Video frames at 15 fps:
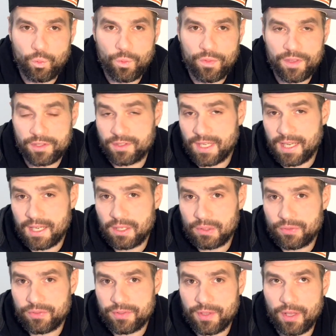the
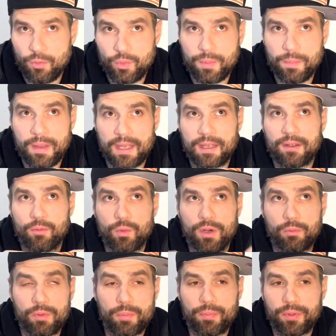sounds that we make when
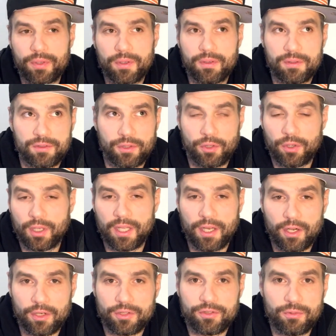we put certain
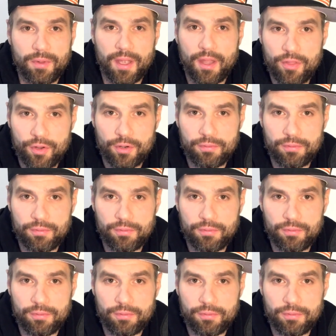letters together.